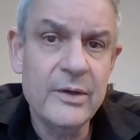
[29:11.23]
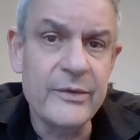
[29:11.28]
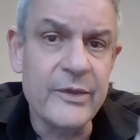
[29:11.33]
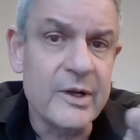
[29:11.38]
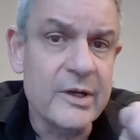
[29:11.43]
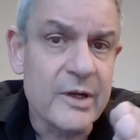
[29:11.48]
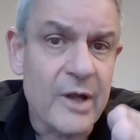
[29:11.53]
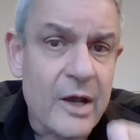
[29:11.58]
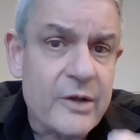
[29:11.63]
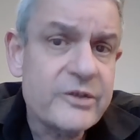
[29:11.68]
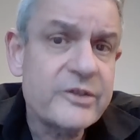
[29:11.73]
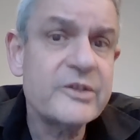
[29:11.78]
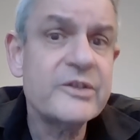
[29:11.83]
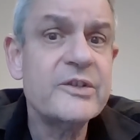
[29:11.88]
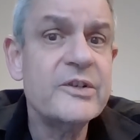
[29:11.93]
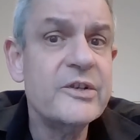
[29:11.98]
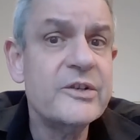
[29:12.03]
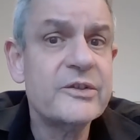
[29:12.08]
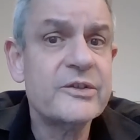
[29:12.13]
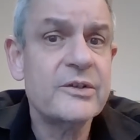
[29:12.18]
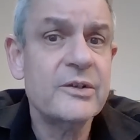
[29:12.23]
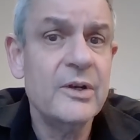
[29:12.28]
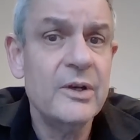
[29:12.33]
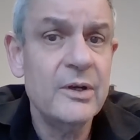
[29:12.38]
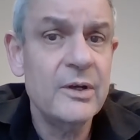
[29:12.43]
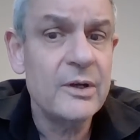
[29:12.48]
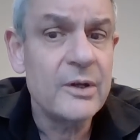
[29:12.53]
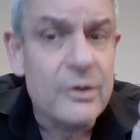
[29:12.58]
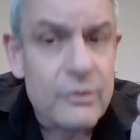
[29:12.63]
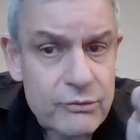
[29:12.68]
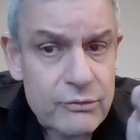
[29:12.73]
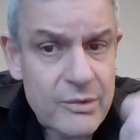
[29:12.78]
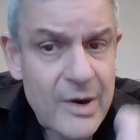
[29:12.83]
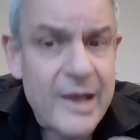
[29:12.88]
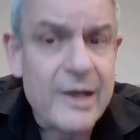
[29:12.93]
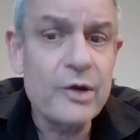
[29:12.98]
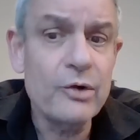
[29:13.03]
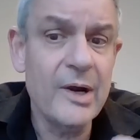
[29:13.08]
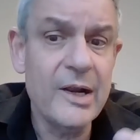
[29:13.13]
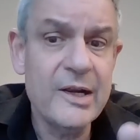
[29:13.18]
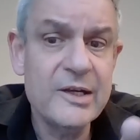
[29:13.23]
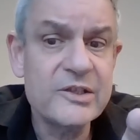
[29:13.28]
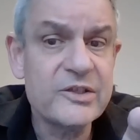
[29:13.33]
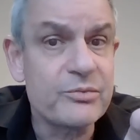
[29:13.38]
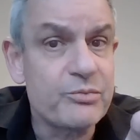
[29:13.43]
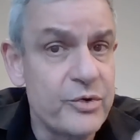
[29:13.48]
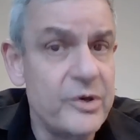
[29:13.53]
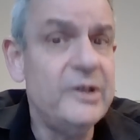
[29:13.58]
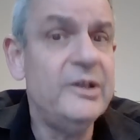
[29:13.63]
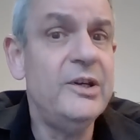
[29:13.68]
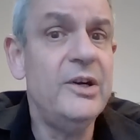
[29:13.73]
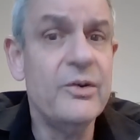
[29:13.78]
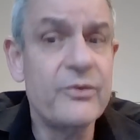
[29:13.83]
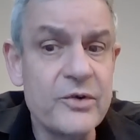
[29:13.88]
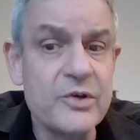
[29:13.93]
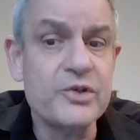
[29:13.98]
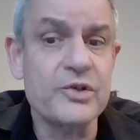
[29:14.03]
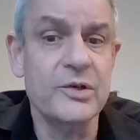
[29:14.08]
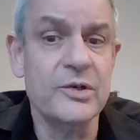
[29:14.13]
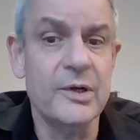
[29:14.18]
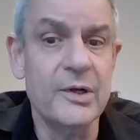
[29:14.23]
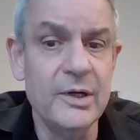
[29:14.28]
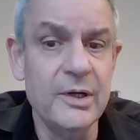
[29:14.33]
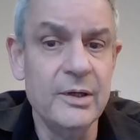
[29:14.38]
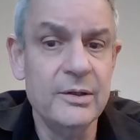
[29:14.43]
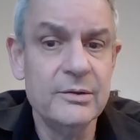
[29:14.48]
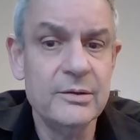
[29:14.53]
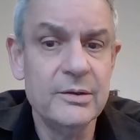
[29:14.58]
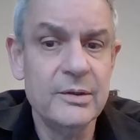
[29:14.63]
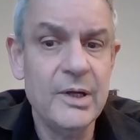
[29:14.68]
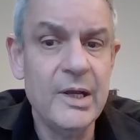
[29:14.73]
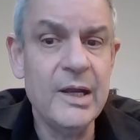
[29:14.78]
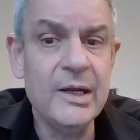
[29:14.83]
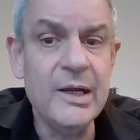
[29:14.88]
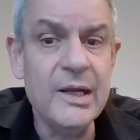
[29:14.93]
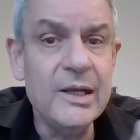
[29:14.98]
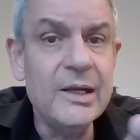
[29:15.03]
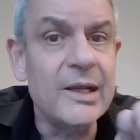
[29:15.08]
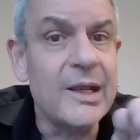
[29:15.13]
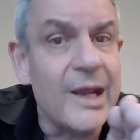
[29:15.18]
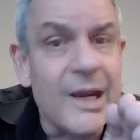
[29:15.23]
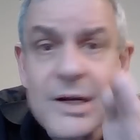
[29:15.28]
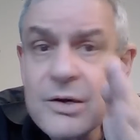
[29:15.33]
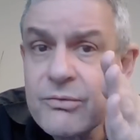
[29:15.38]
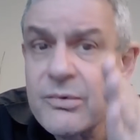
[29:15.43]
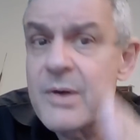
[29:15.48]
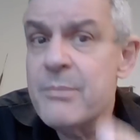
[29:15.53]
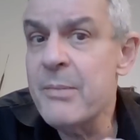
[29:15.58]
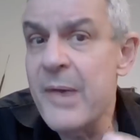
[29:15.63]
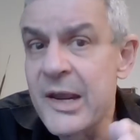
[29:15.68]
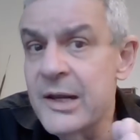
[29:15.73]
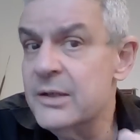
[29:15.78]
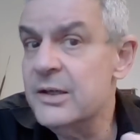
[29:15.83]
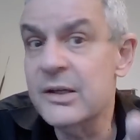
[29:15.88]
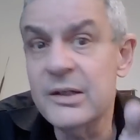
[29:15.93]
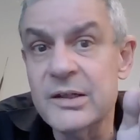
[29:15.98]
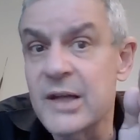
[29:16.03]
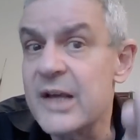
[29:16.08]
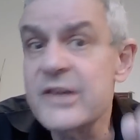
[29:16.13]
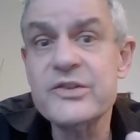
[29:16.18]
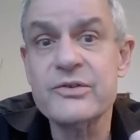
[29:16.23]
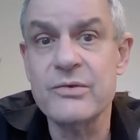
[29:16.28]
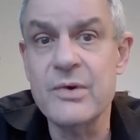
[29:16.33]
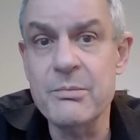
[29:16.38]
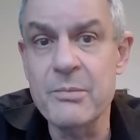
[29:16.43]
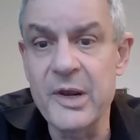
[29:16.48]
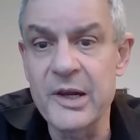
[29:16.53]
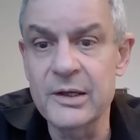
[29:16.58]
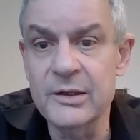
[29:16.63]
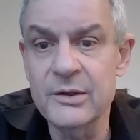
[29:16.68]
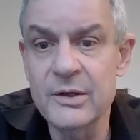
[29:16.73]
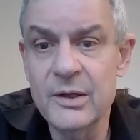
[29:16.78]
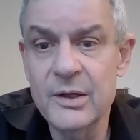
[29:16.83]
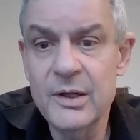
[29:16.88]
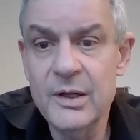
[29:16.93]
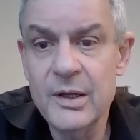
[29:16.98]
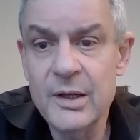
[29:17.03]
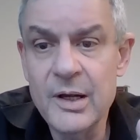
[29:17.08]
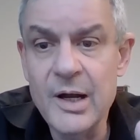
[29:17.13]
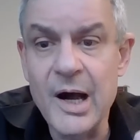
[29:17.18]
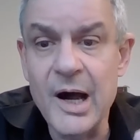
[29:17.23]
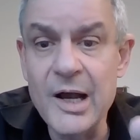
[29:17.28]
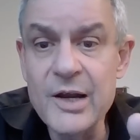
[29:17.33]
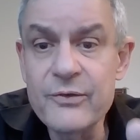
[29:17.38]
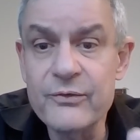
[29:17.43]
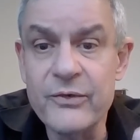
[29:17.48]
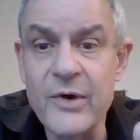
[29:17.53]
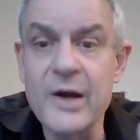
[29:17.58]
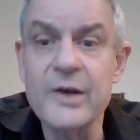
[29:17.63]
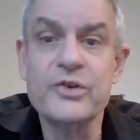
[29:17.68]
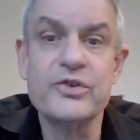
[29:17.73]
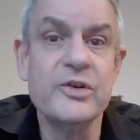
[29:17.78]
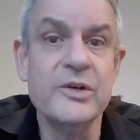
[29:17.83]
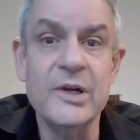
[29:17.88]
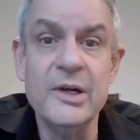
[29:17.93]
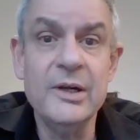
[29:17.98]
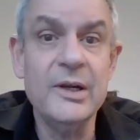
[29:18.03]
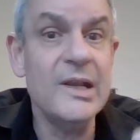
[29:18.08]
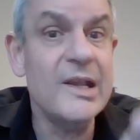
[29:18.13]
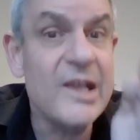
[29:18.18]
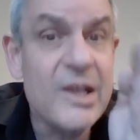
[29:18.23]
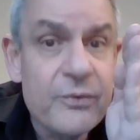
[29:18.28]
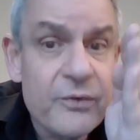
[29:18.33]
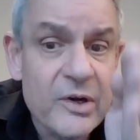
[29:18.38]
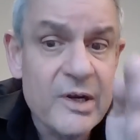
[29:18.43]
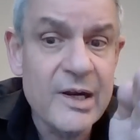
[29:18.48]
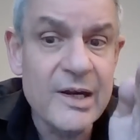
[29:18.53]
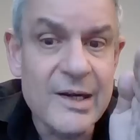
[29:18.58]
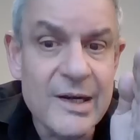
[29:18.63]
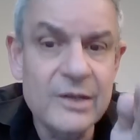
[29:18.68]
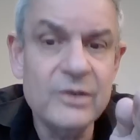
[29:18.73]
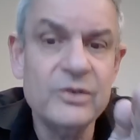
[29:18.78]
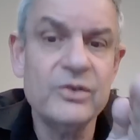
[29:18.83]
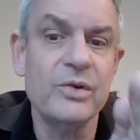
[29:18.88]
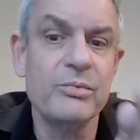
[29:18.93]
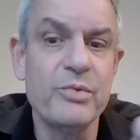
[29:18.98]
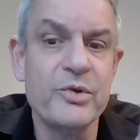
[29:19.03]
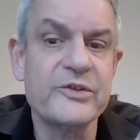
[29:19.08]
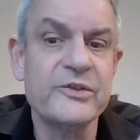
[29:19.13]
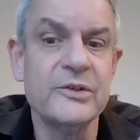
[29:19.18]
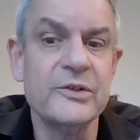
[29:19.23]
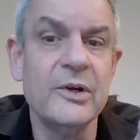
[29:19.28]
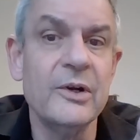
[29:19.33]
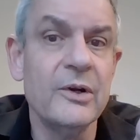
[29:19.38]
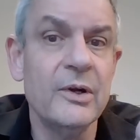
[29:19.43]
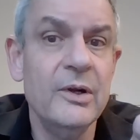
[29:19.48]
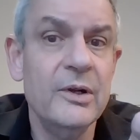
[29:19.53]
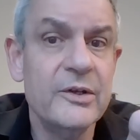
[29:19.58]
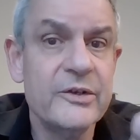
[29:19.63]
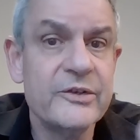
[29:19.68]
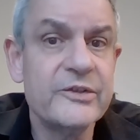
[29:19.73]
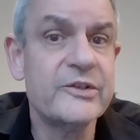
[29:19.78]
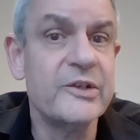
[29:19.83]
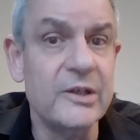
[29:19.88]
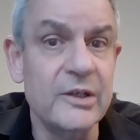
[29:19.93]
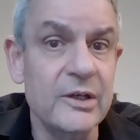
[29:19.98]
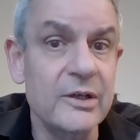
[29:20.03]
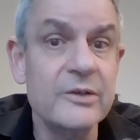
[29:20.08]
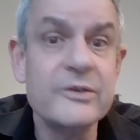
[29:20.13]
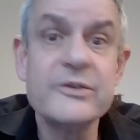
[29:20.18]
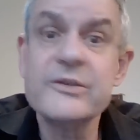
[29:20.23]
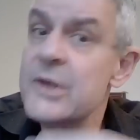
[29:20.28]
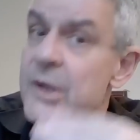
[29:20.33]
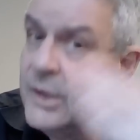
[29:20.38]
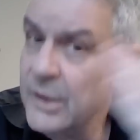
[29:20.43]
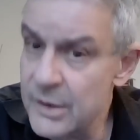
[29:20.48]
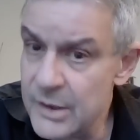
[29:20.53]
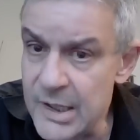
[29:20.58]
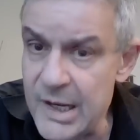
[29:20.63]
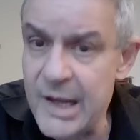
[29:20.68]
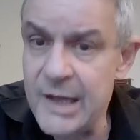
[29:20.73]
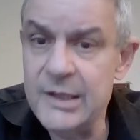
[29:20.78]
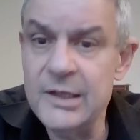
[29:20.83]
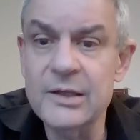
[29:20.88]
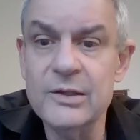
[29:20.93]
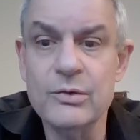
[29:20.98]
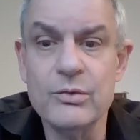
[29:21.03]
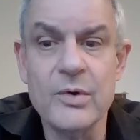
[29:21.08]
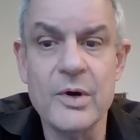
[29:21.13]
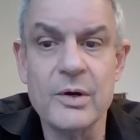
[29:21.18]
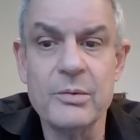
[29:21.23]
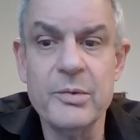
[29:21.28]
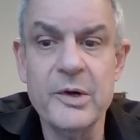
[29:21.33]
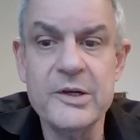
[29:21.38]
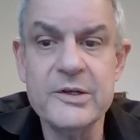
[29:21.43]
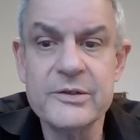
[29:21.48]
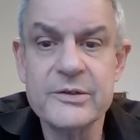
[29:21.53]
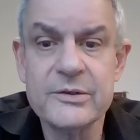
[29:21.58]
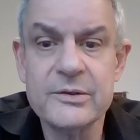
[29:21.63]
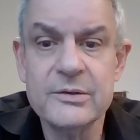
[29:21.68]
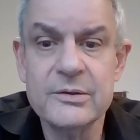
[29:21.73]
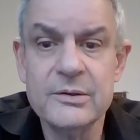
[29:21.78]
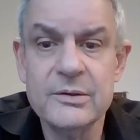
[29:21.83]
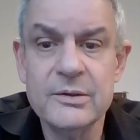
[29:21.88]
the narcissist regulates pretty efficiently and he can remain and does remain high functioning even in interpersonal settings and in the workplace.